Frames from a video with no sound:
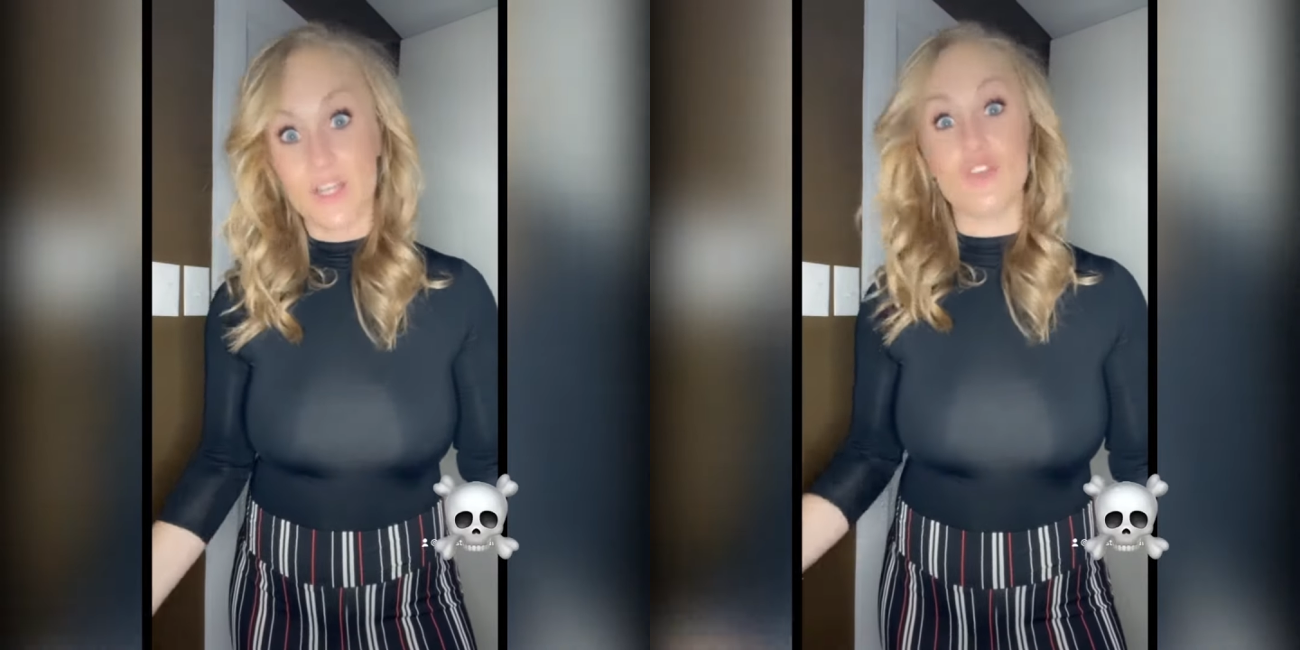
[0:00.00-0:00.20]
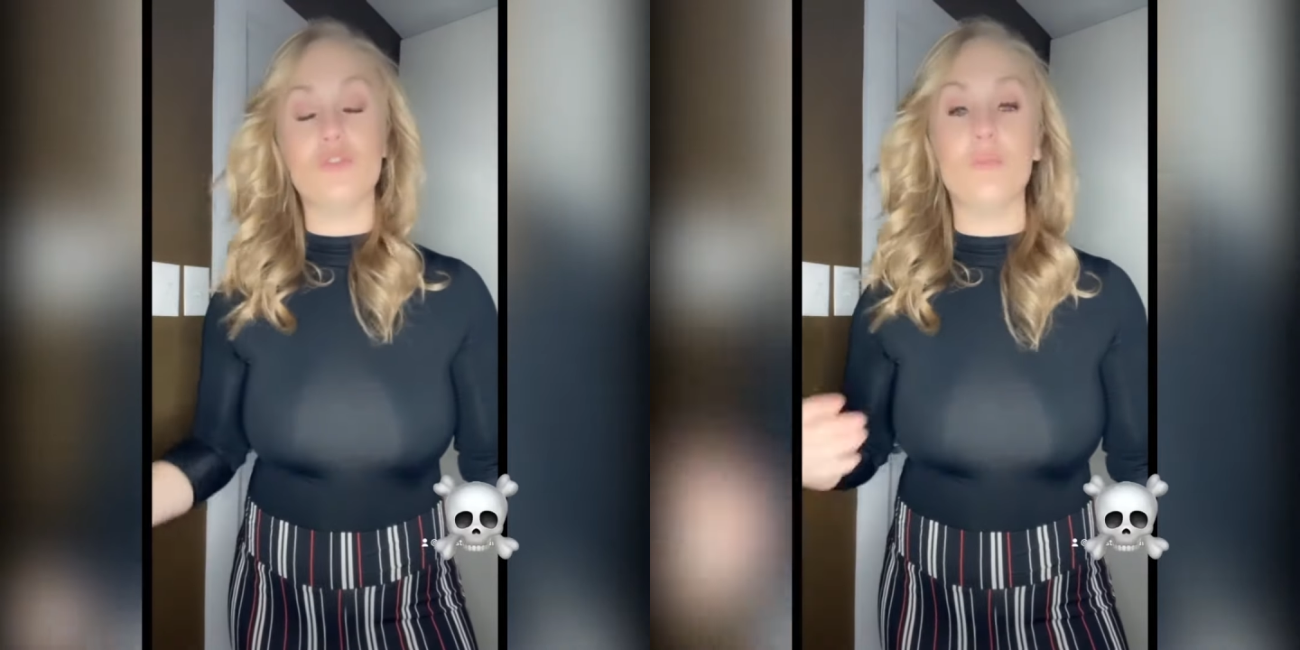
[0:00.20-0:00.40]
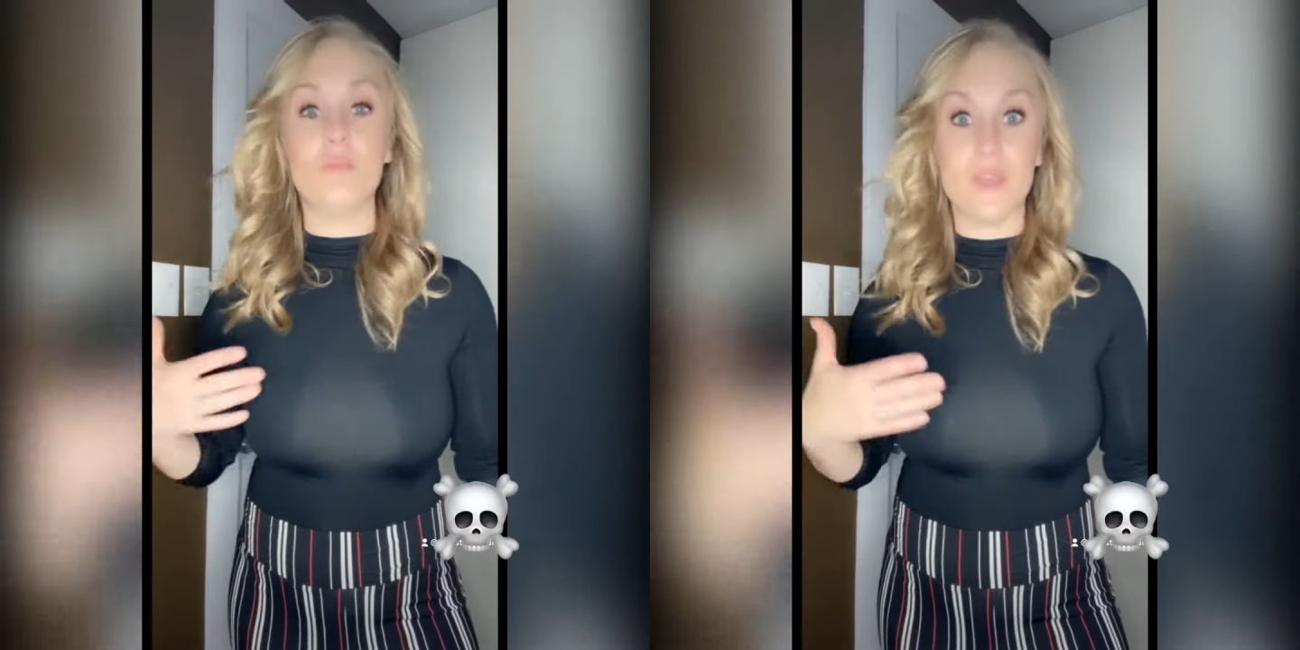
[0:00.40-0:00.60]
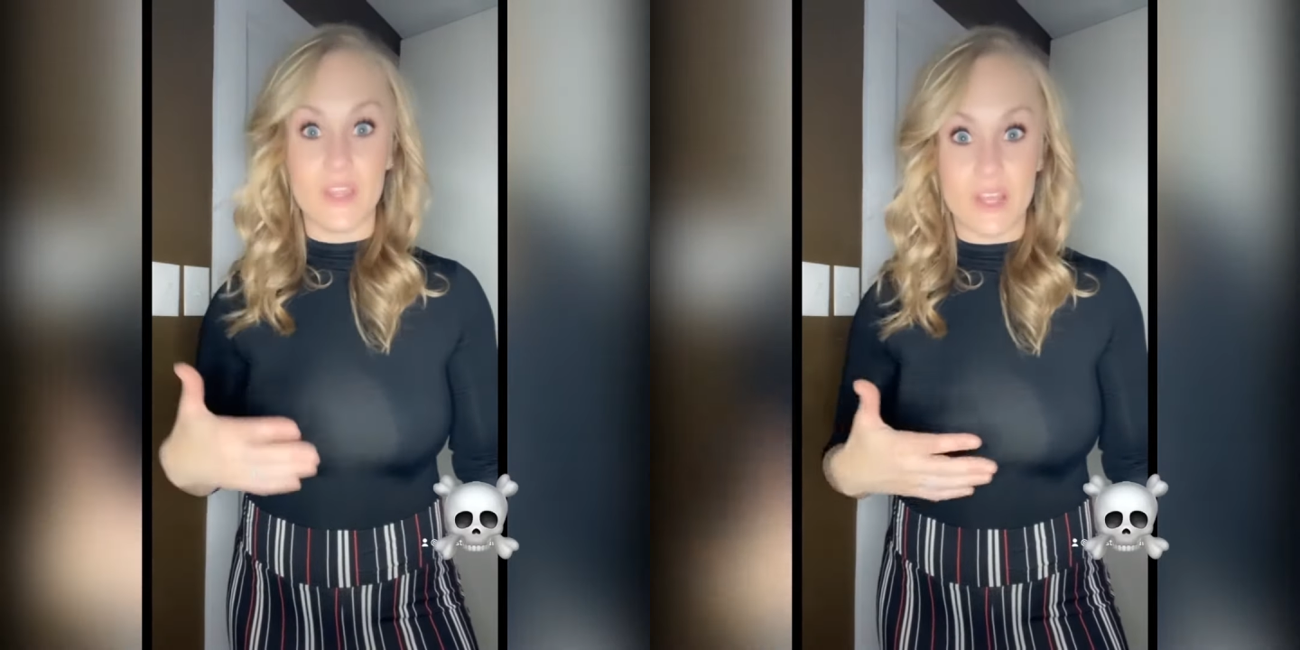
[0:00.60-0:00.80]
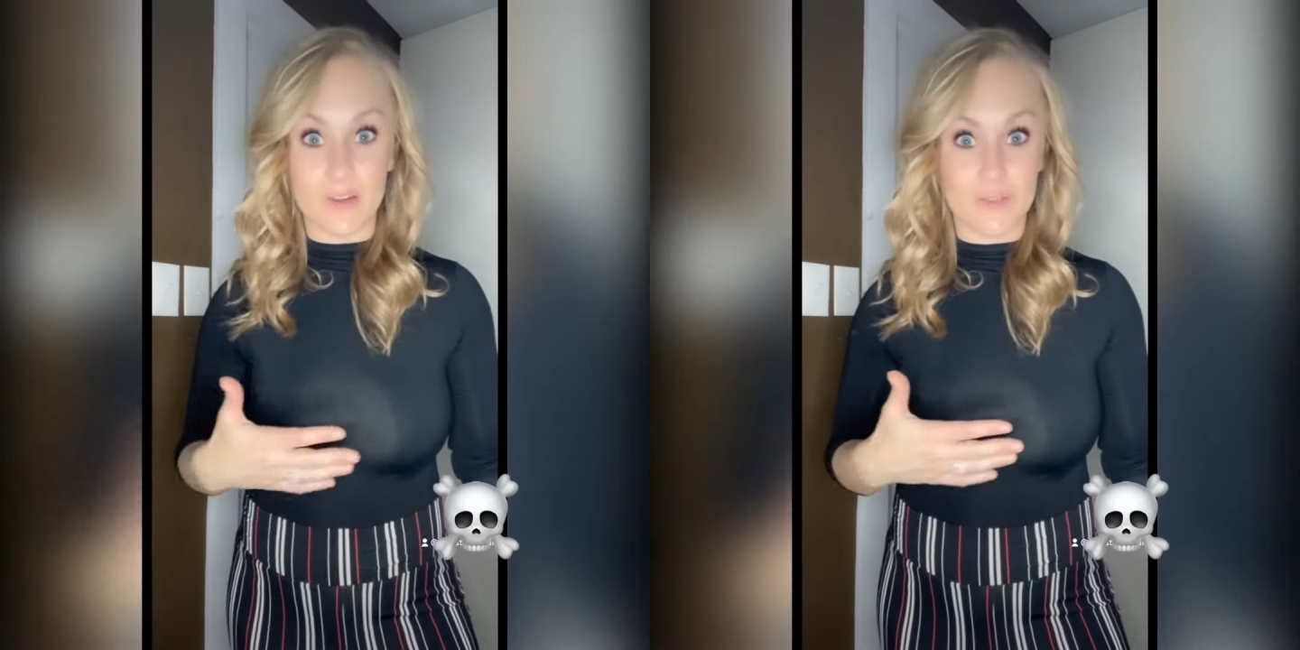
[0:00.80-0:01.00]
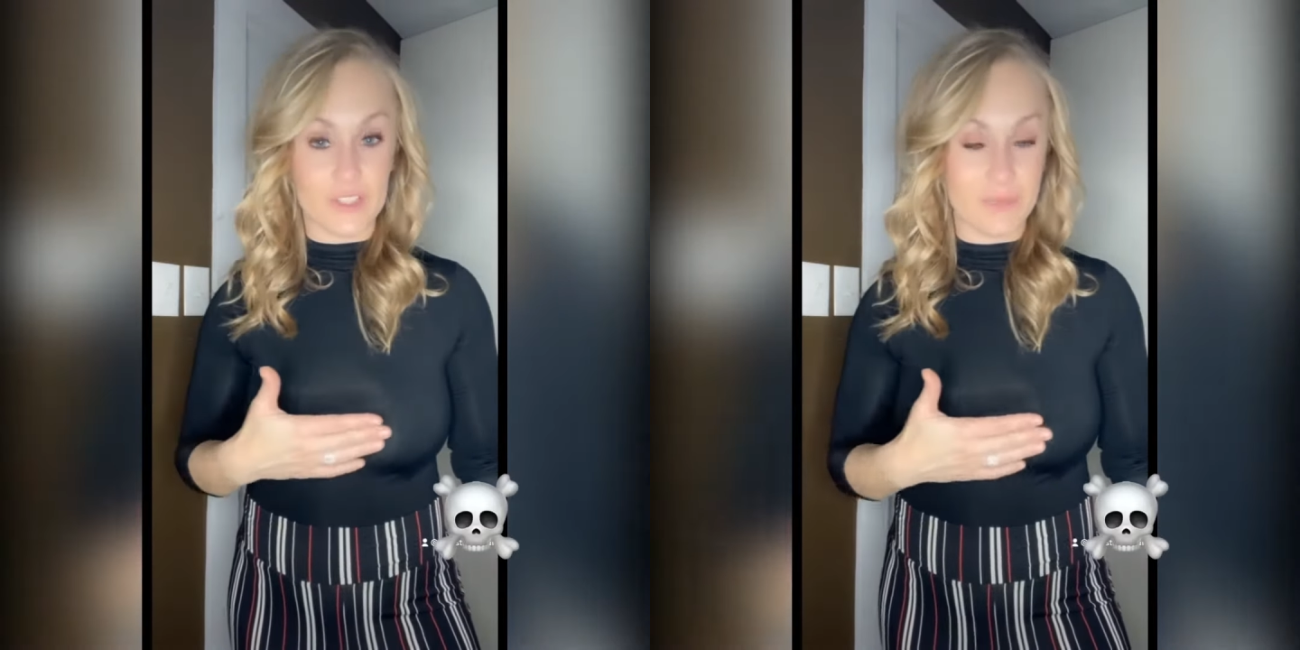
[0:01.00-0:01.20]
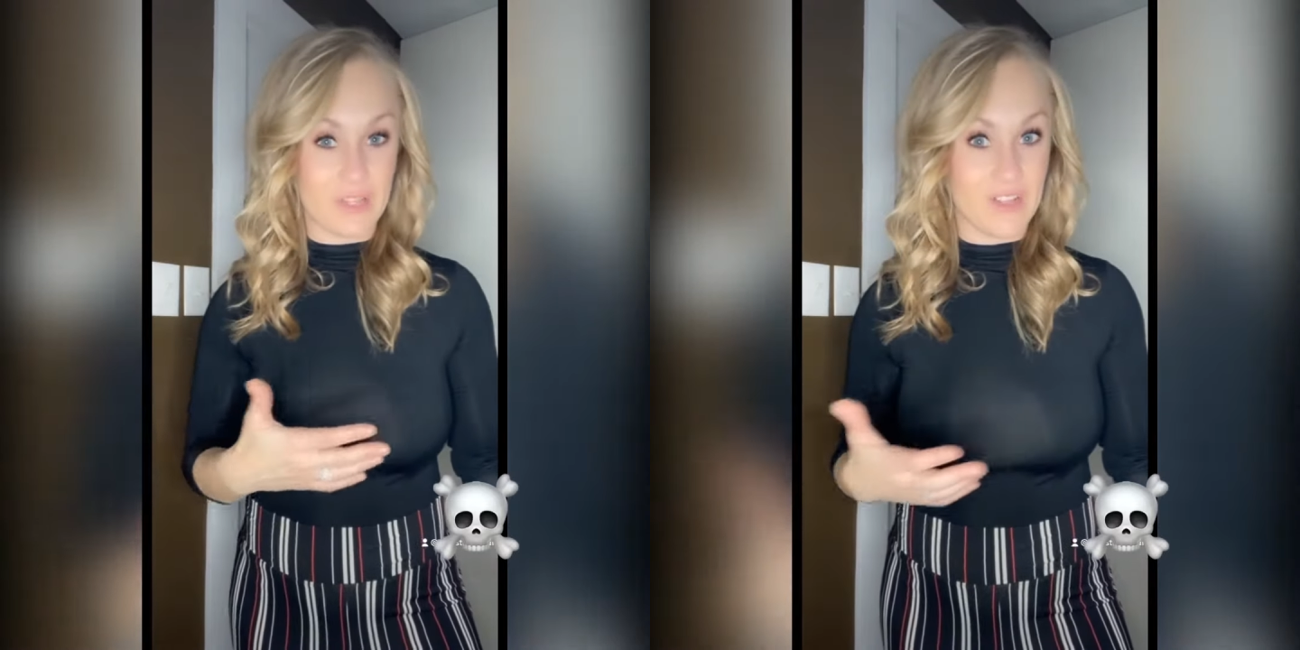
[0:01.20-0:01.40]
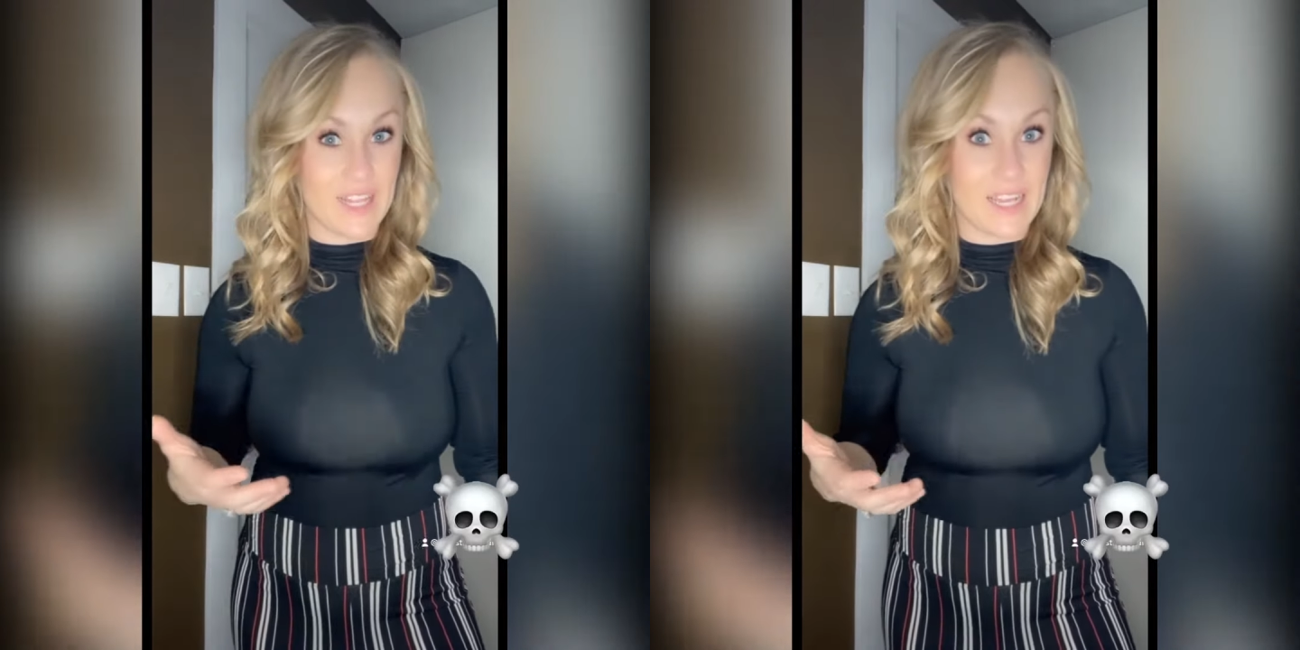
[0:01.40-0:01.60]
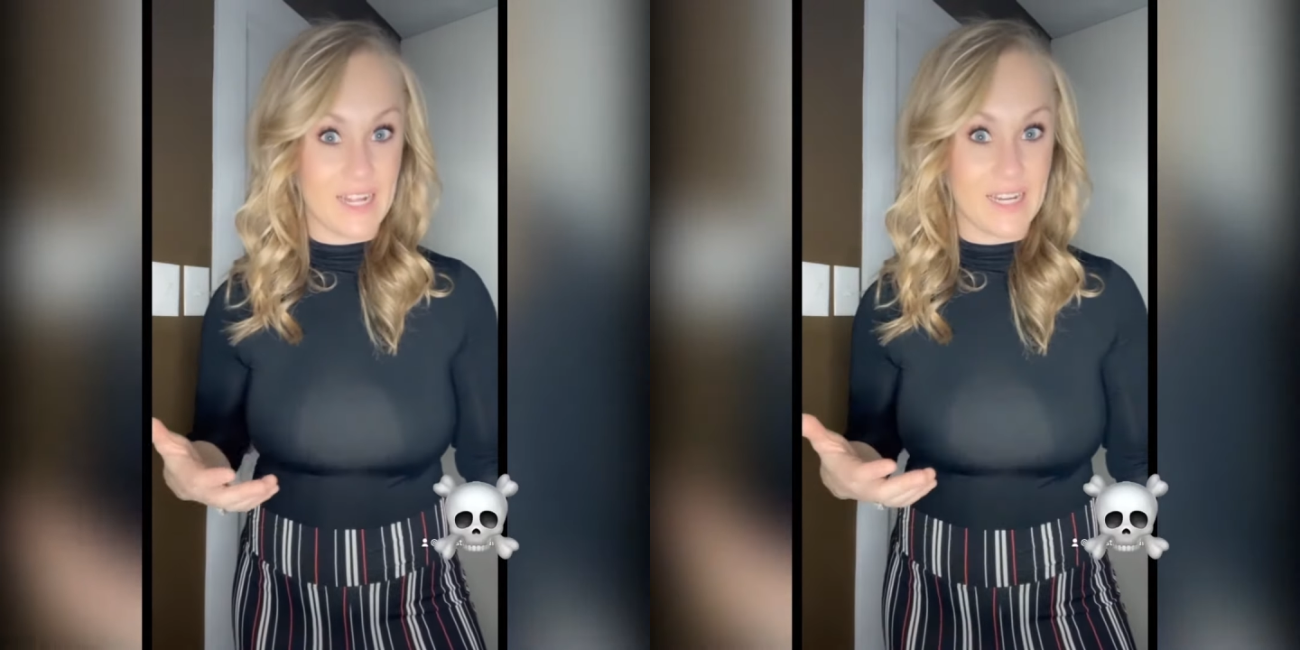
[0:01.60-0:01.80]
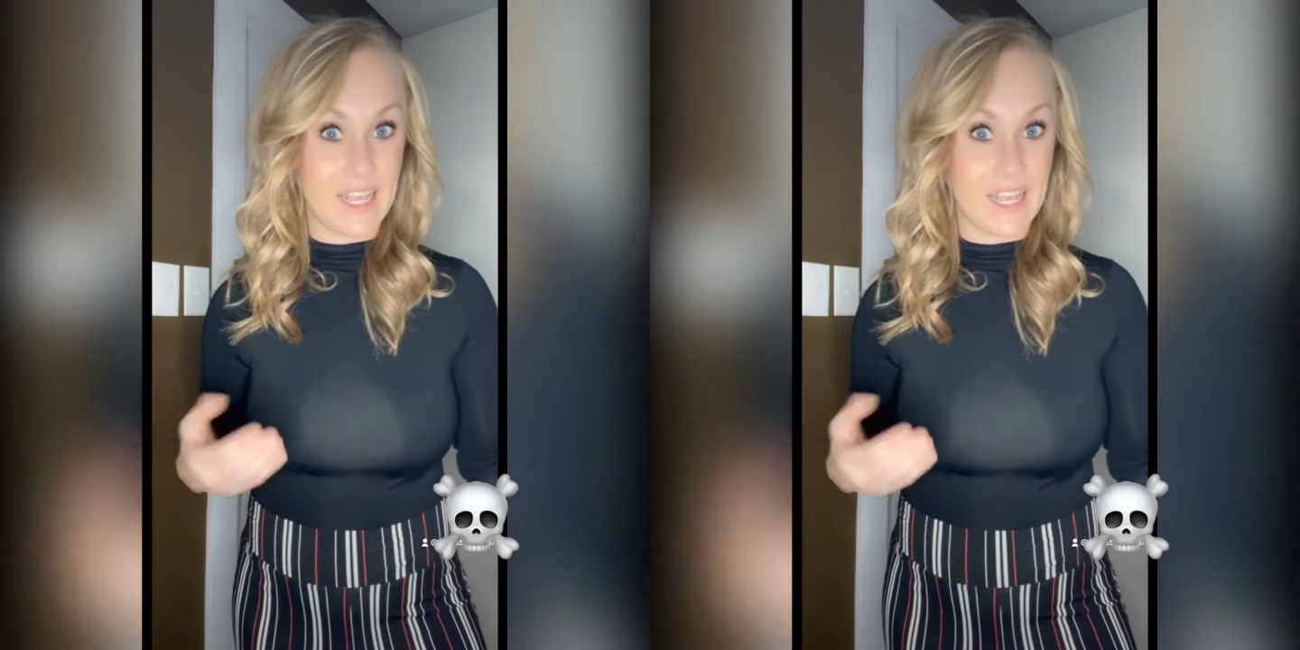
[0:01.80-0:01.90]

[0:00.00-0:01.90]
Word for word: you to be there for something like that